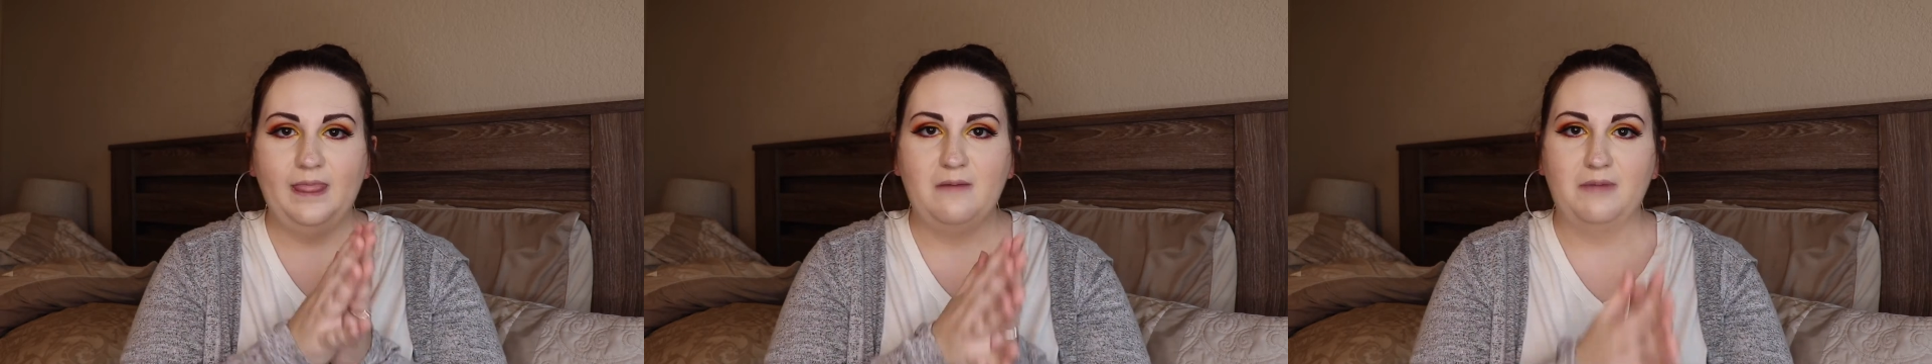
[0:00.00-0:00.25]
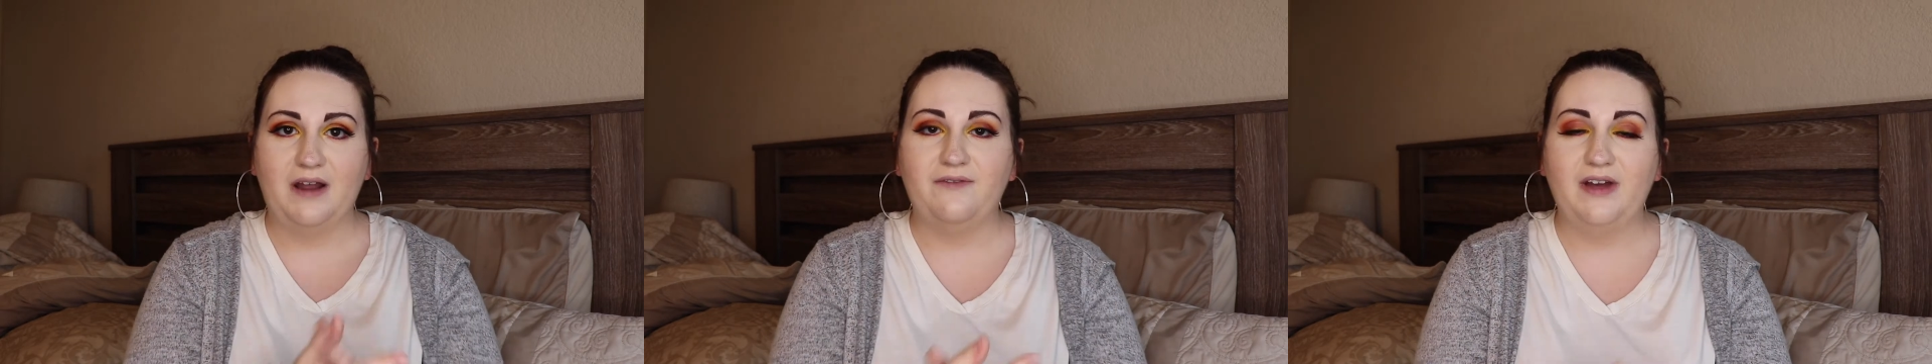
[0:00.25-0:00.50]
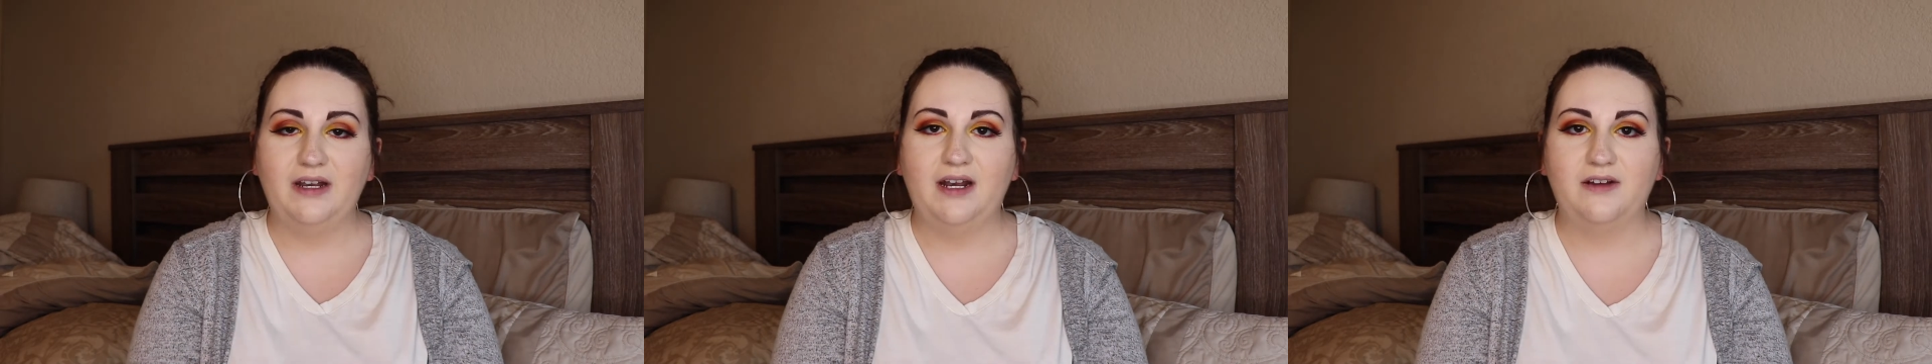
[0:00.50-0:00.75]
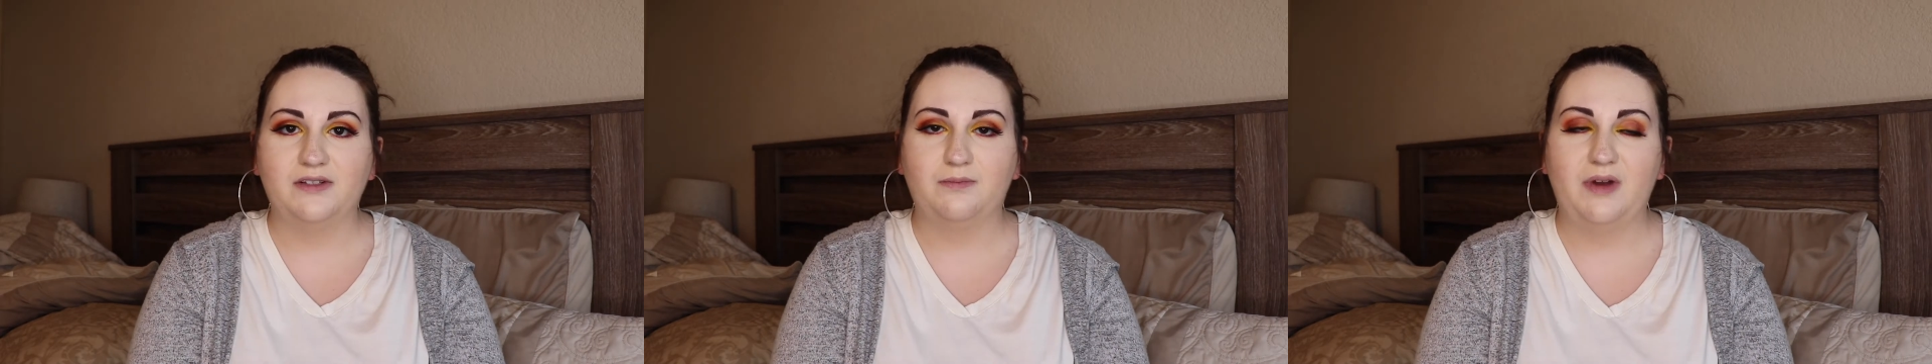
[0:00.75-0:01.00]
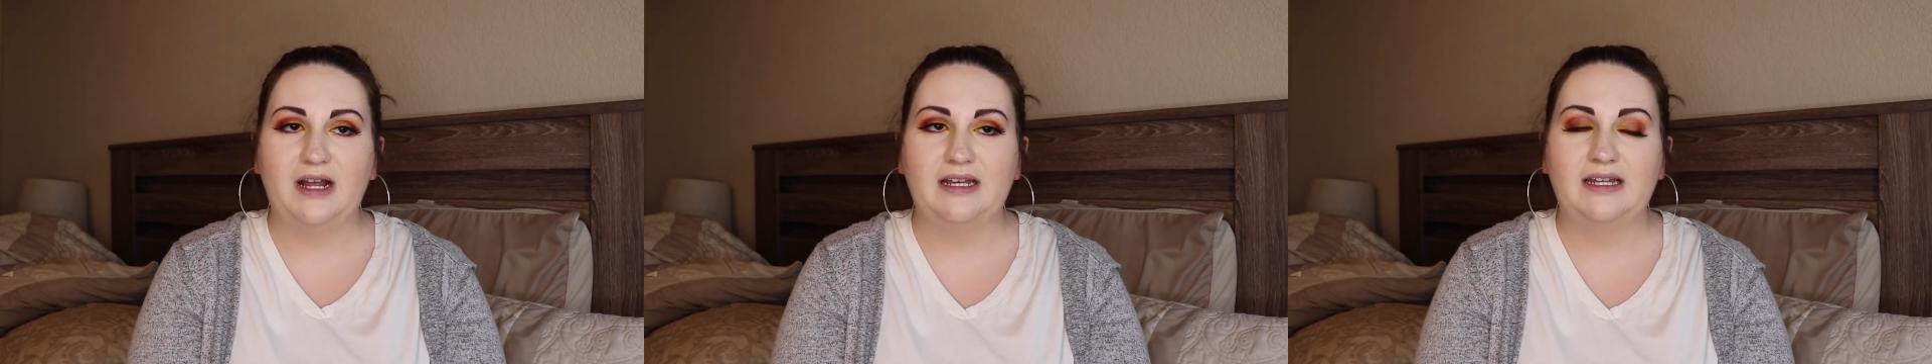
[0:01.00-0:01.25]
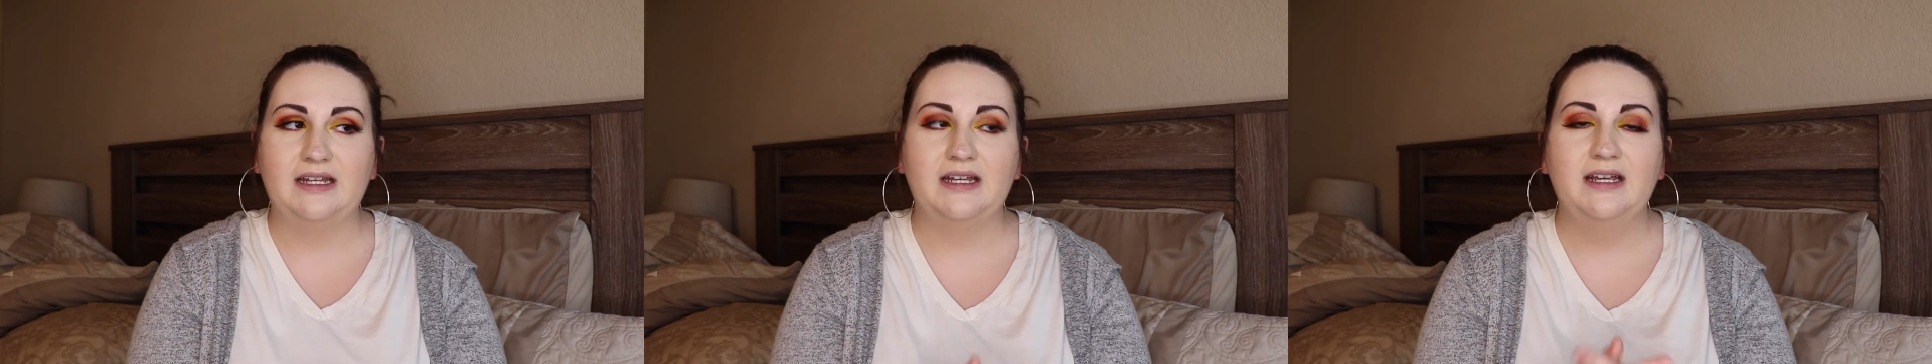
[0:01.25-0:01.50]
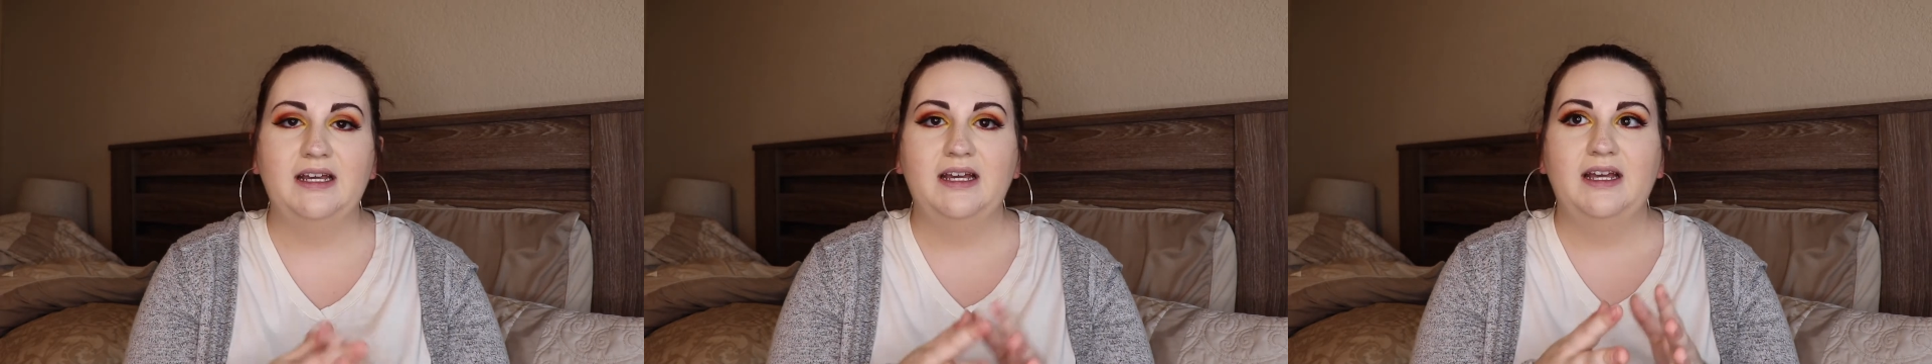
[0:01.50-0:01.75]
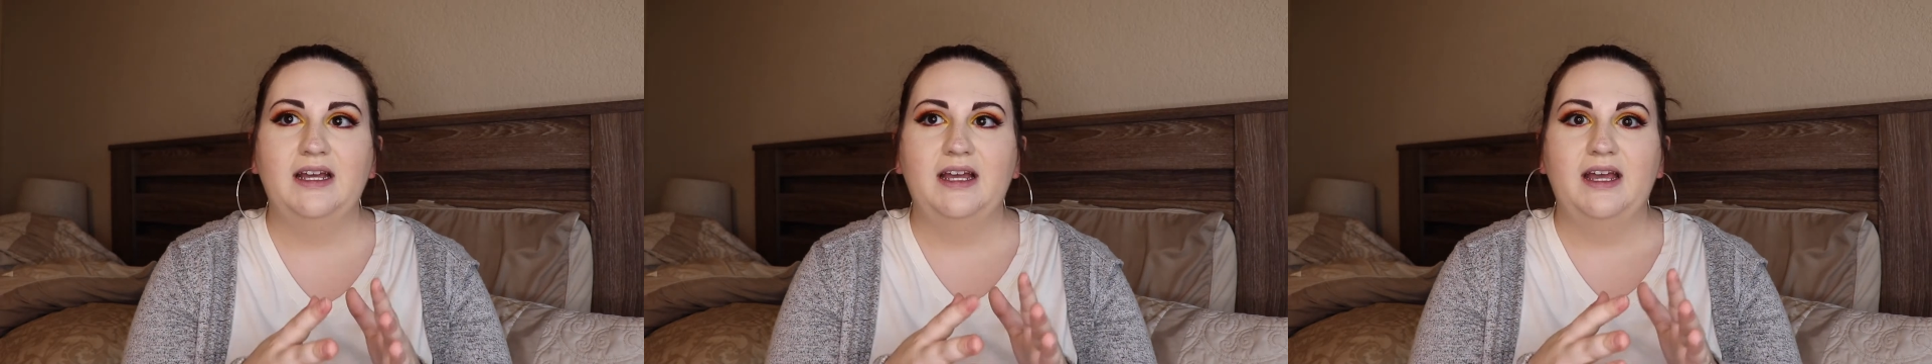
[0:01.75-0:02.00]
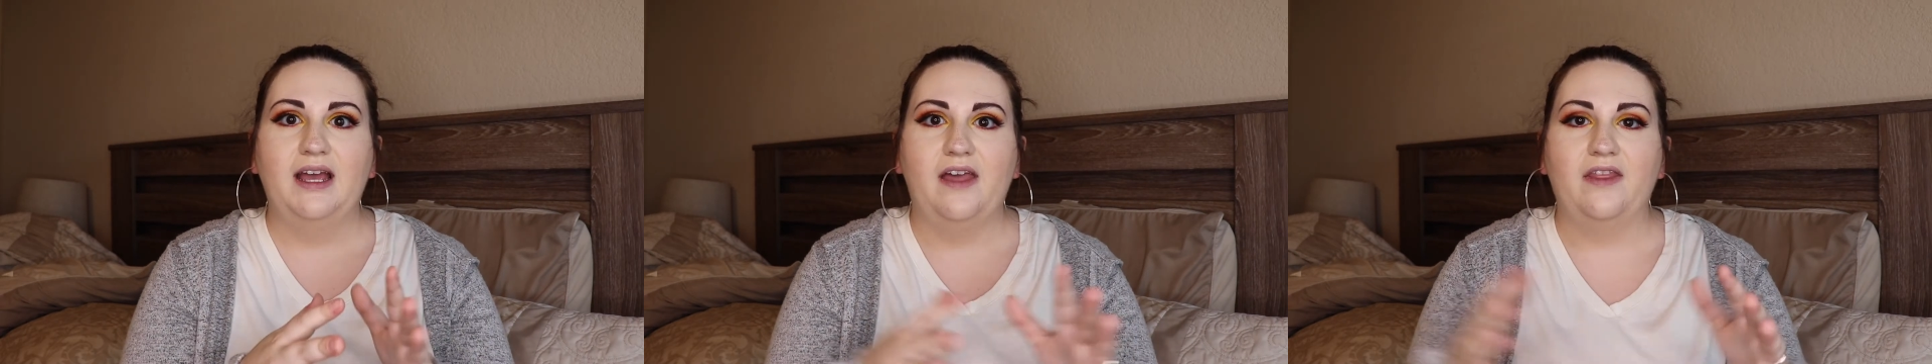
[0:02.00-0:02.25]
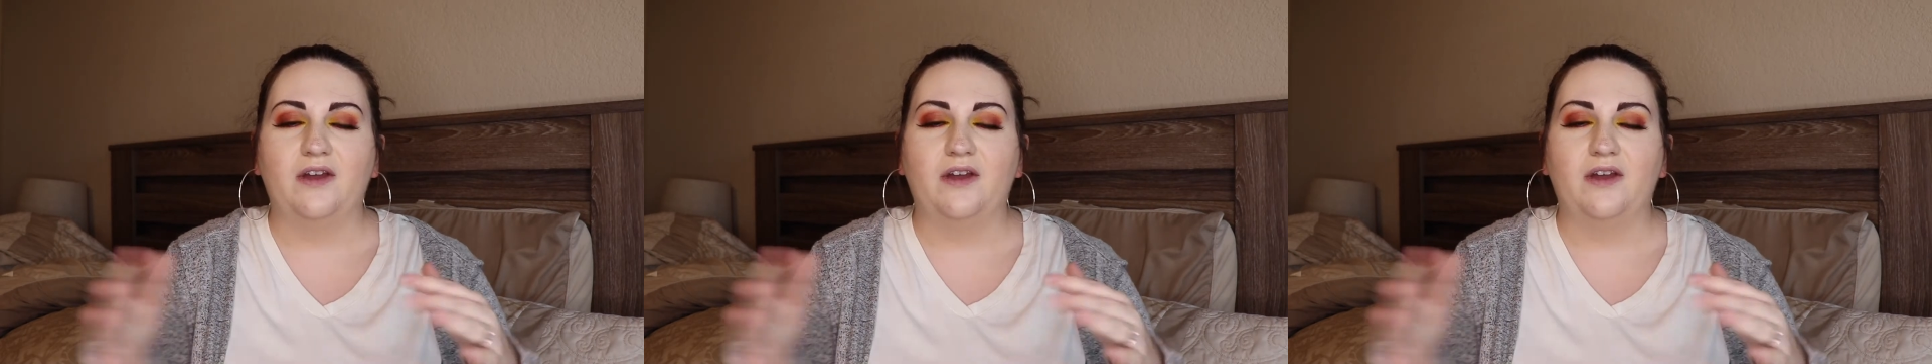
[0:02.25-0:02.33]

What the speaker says: But I found out I was pregnant, and